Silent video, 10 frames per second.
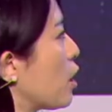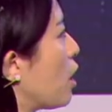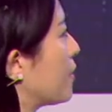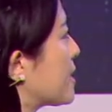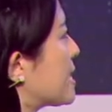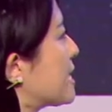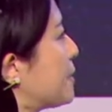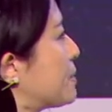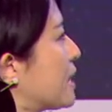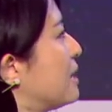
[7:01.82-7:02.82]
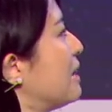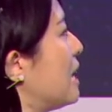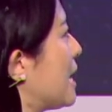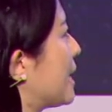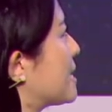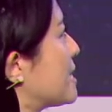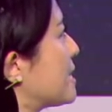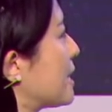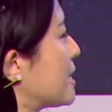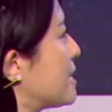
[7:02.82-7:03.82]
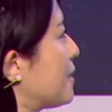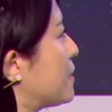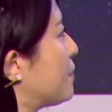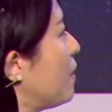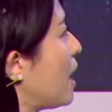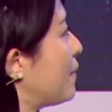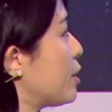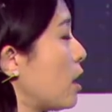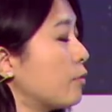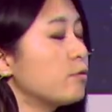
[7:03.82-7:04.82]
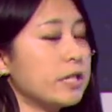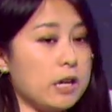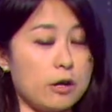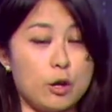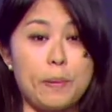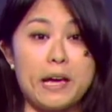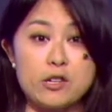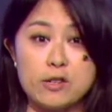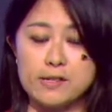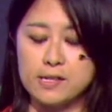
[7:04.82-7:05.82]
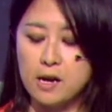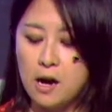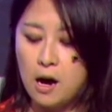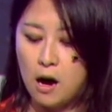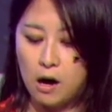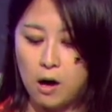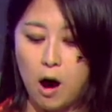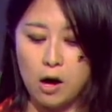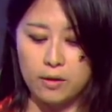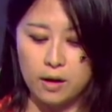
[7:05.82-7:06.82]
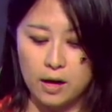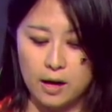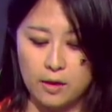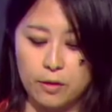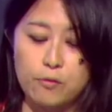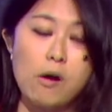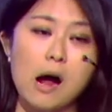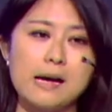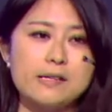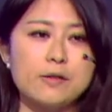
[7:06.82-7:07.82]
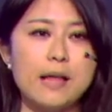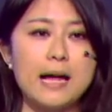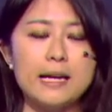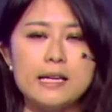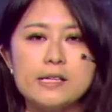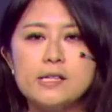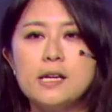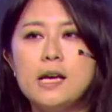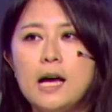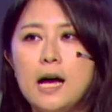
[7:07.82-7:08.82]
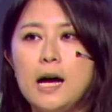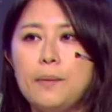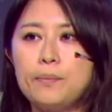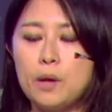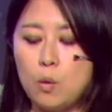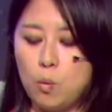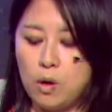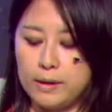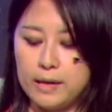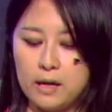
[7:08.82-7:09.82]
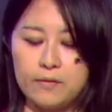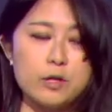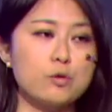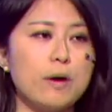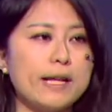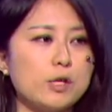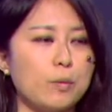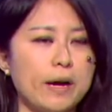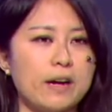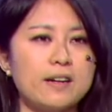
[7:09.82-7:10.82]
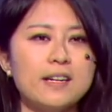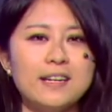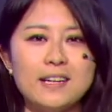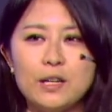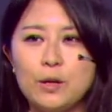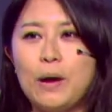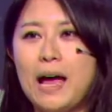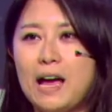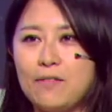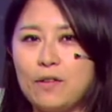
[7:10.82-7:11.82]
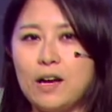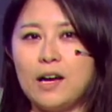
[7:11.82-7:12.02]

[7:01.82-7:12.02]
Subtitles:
are on the steep decline since 1975, and non-routine occupations are on the rise. So that is one of the trends where you have,